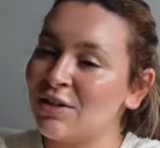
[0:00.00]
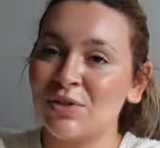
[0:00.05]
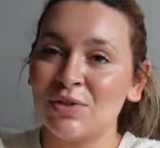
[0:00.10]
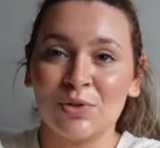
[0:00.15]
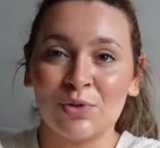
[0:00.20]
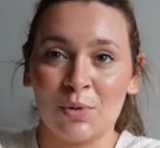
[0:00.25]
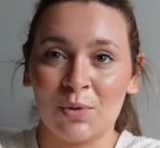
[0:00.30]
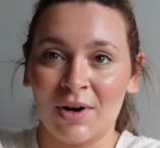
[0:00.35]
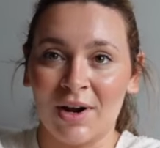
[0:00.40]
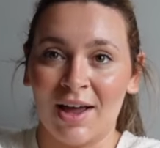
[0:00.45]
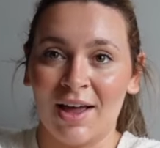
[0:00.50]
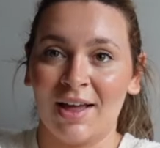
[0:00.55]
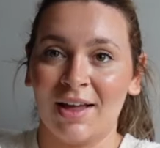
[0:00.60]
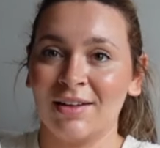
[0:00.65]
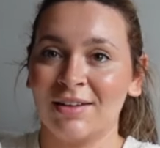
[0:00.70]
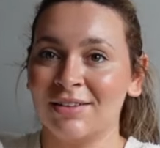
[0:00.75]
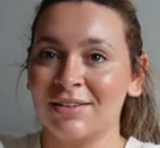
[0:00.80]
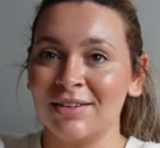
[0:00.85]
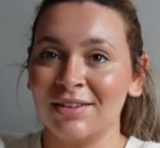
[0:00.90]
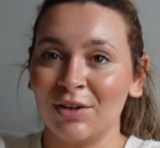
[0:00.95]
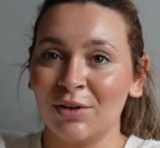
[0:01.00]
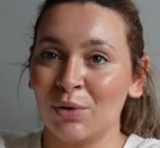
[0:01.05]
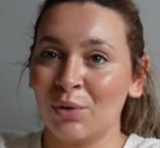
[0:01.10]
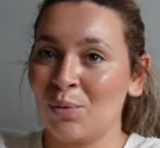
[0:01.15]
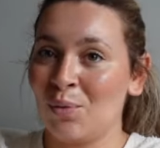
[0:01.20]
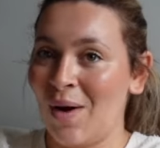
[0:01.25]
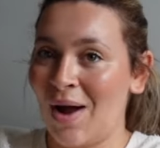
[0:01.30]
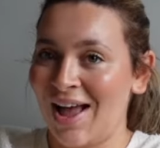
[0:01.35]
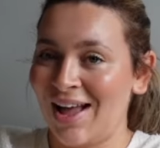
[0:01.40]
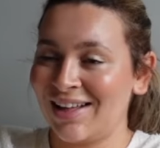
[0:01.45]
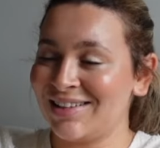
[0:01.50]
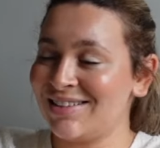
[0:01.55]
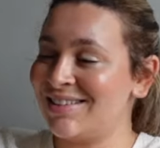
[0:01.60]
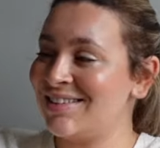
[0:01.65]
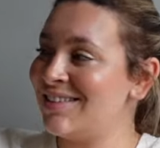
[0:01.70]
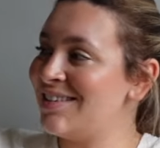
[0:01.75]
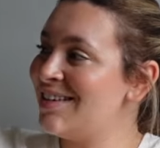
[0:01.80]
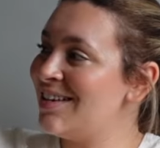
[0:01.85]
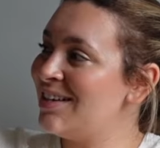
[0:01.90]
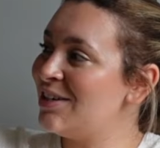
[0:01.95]
sauna,
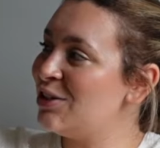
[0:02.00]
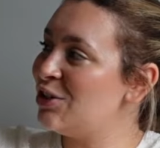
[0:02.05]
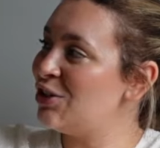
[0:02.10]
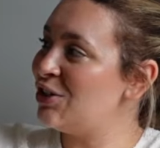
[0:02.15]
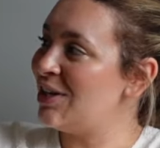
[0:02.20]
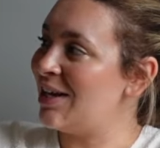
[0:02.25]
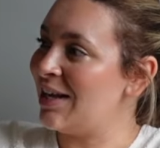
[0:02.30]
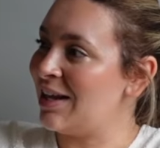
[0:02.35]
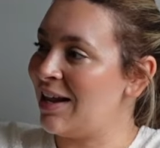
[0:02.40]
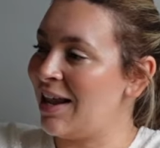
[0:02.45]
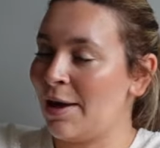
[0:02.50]
rest, chill.